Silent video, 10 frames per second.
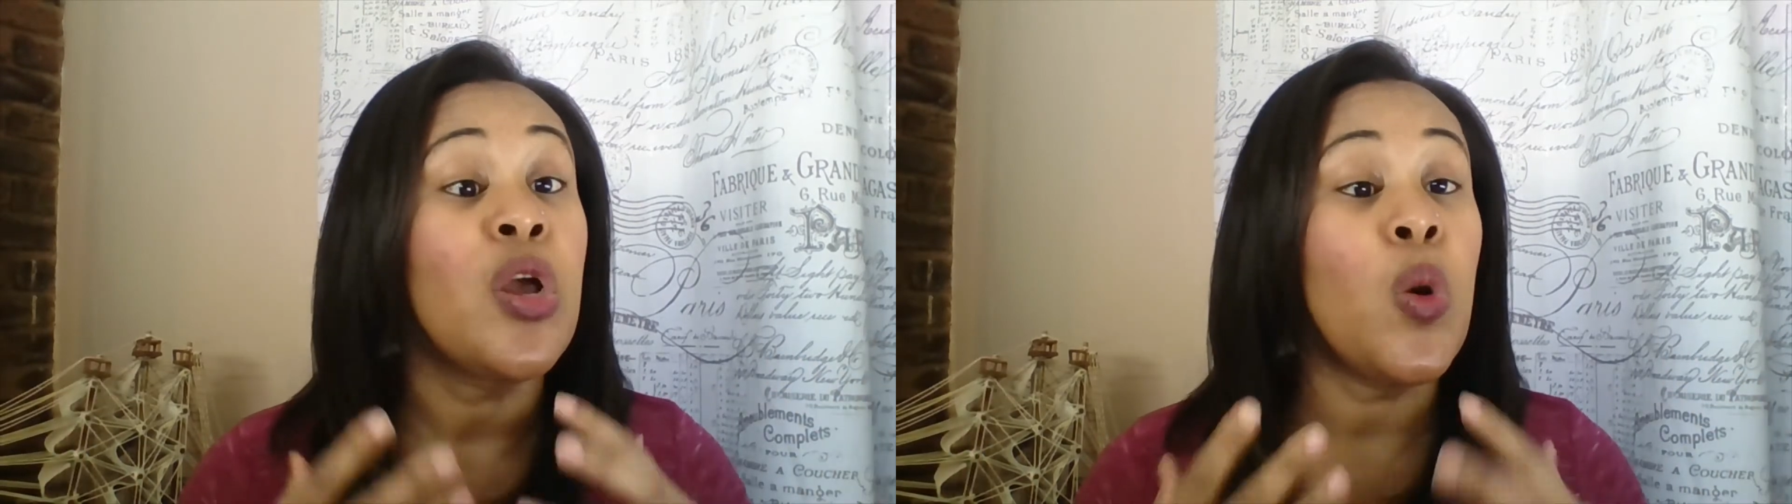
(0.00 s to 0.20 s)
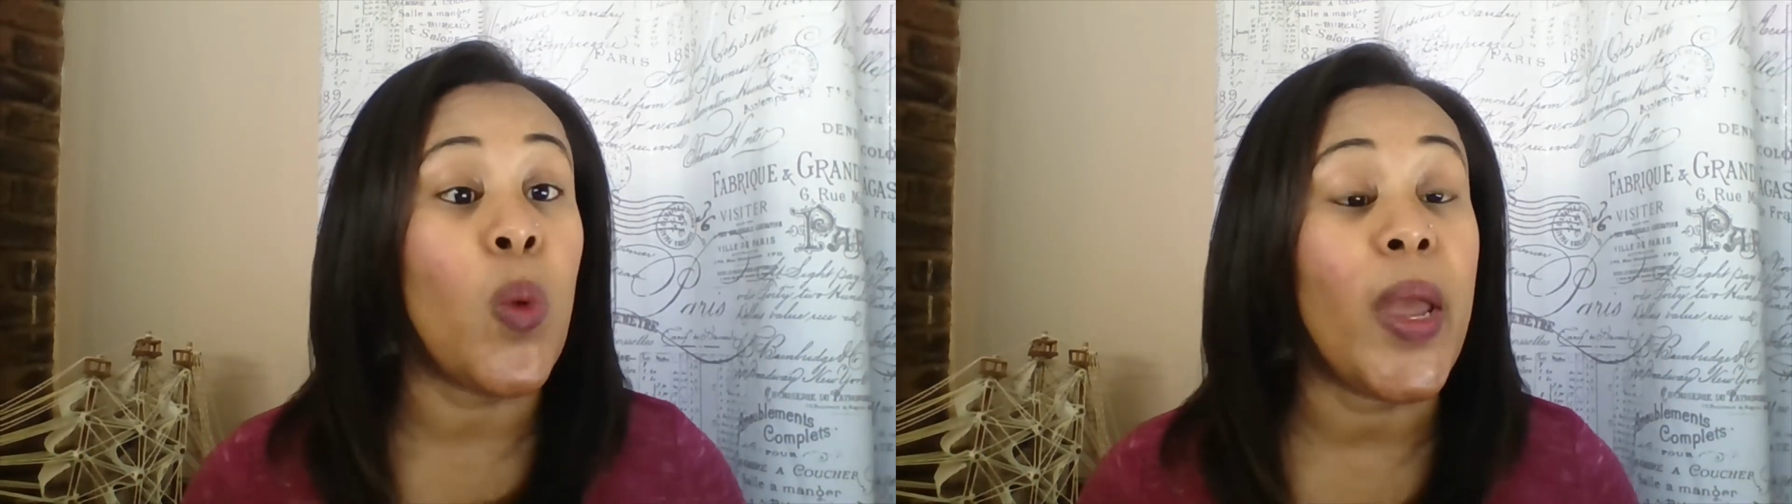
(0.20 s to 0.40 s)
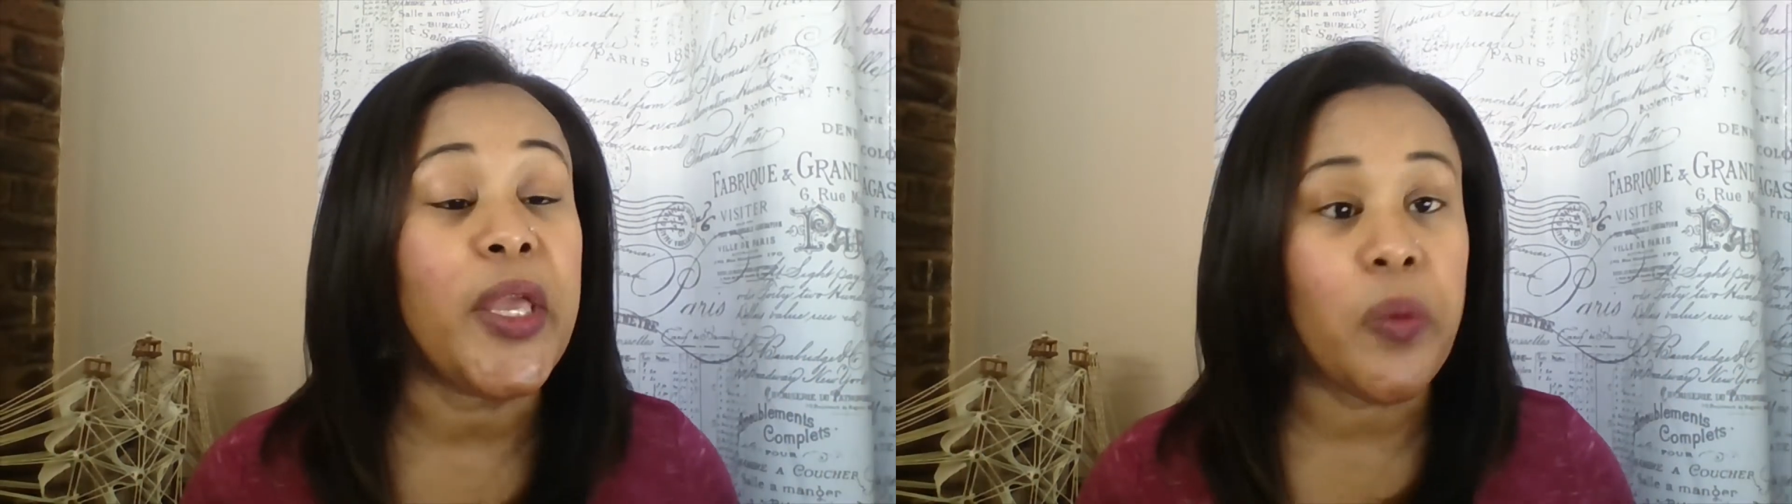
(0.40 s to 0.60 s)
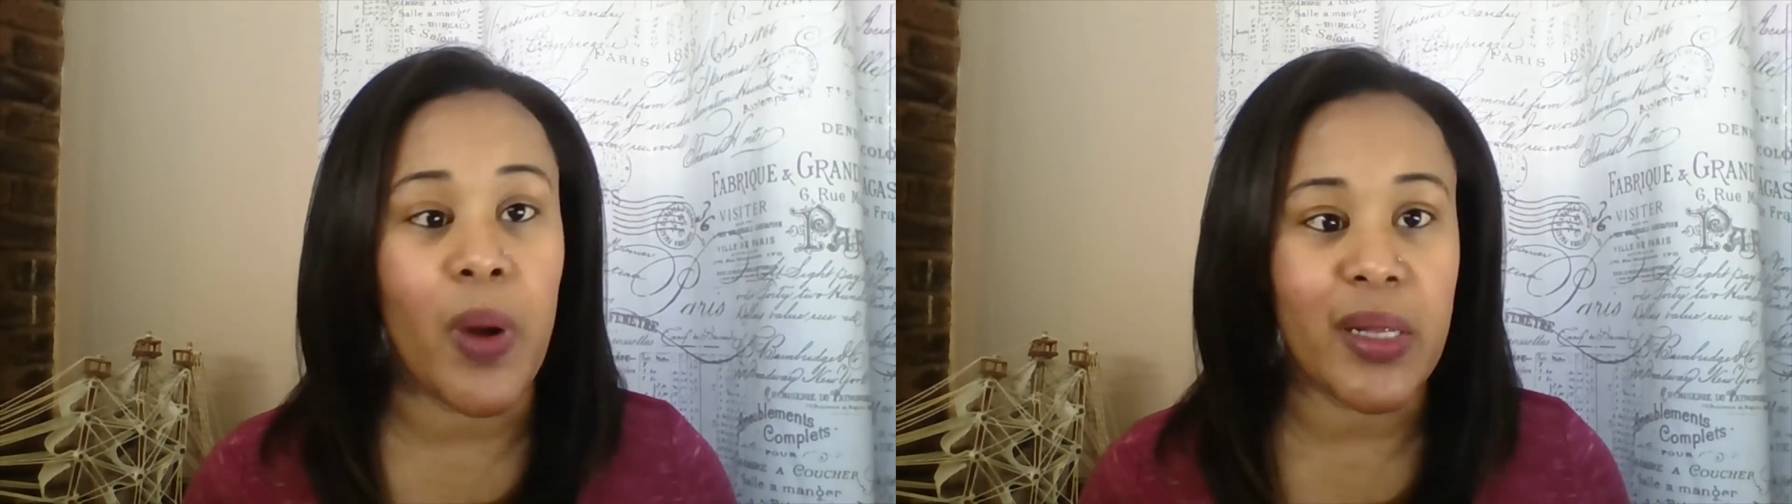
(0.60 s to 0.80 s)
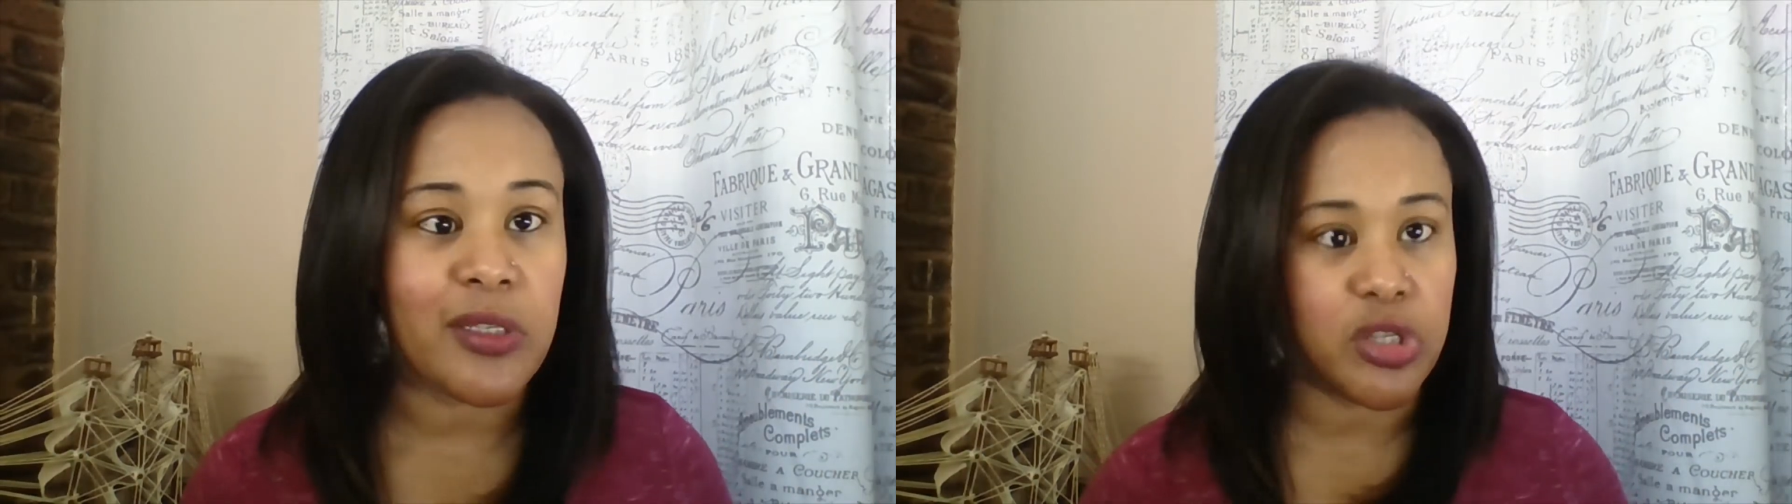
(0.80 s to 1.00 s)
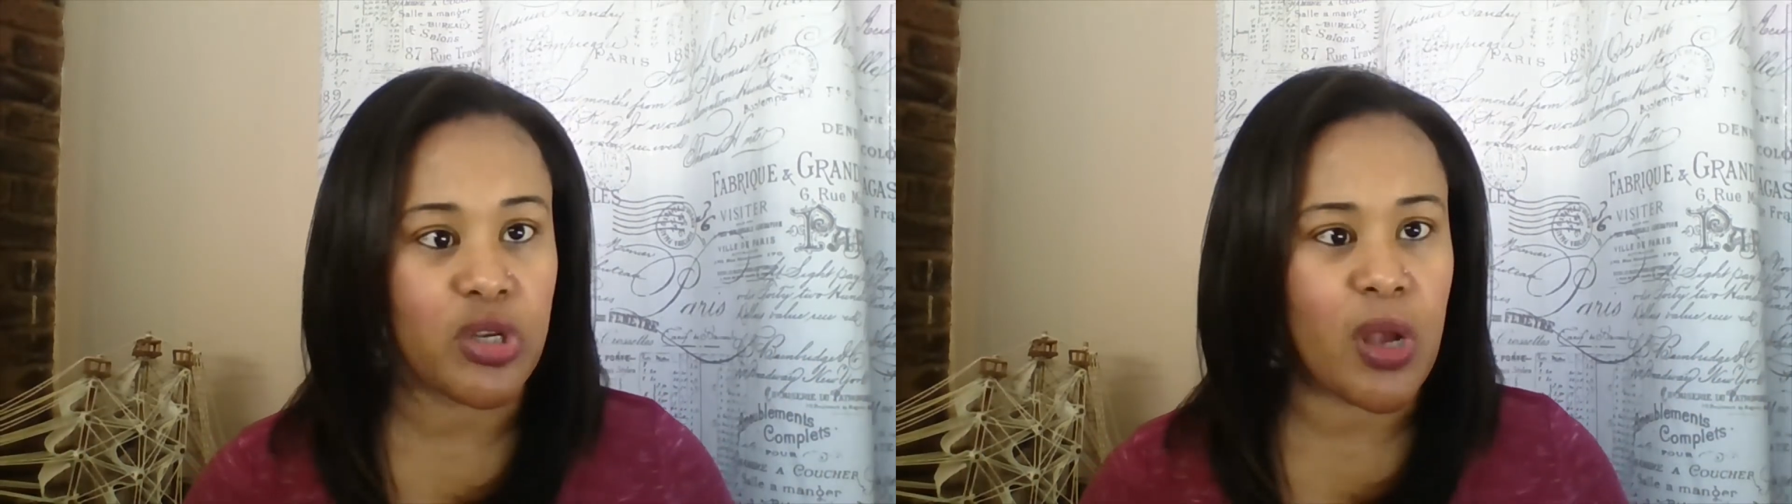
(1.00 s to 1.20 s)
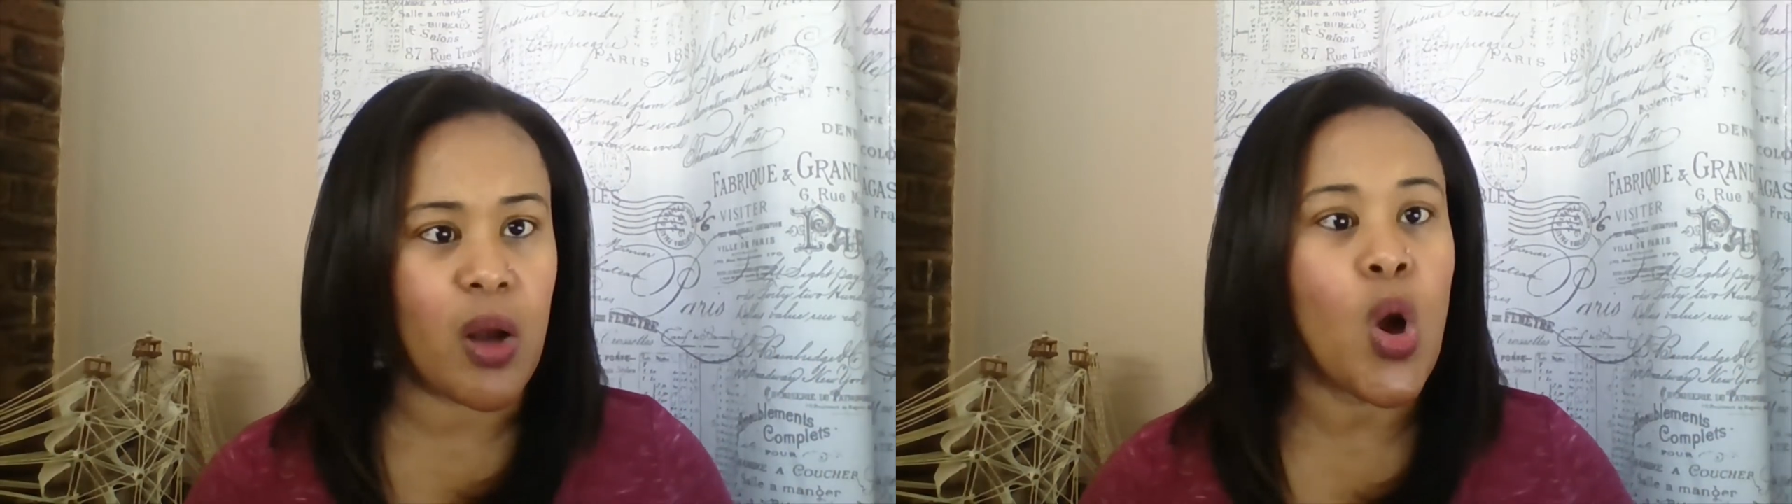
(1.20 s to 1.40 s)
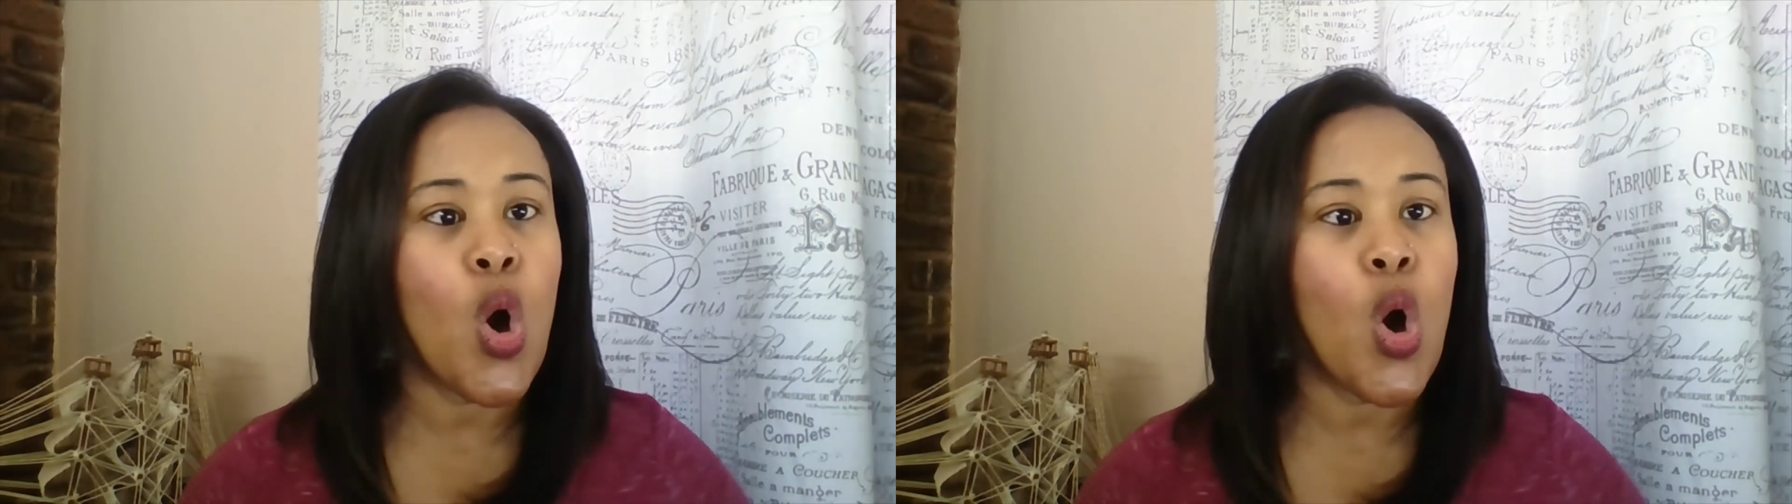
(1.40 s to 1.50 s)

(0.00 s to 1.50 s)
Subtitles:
where you want it to go.